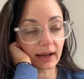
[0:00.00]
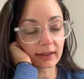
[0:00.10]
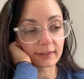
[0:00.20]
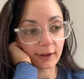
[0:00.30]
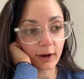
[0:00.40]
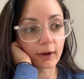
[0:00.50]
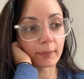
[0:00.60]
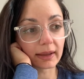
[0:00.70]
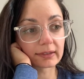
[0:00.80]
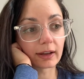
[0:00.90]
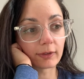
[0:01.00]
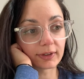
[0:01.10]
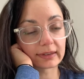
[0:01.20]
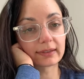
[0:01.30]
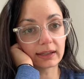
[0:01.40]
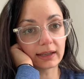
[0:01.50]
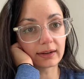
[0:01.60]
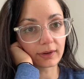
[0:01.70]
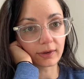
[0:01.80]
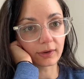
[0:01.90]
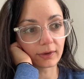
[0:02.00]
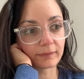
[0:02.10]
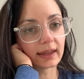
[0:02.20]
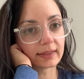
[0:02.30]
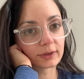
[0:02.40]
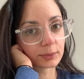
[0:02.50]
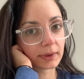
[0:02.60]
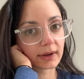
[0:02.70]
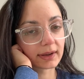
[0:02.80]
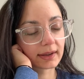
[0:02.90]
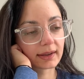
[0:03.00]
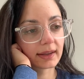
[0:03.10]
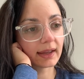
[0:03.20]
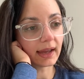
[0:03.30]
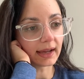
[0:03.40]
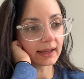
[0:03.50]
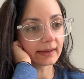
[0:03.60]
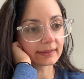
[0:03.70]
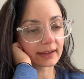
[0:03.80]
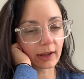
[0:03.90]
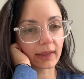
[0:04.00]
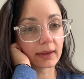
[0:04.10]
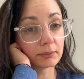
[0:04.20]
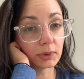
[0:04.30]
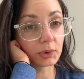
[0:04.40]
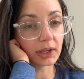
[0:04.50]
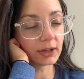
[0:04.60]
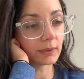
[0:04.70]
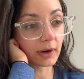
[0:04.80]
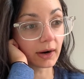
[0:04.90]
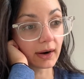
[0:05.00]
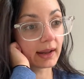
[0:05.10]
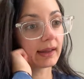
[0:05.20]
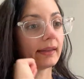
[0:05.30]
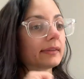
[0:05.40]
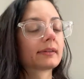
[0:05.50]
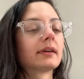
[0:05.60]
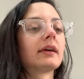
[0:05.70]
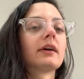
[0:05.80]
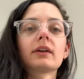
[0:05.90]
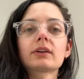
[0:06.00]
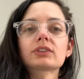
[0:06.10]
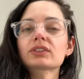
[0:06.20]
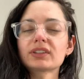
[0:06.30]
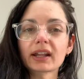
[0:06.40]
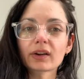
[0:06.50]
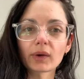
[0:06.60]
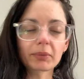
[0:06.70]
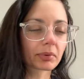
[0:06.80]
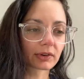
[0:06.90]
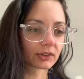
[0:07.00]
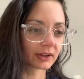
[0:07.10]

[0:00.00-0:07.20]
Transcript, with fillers: I saw myself as a teen girl in this book and how like moody you are and just not a great person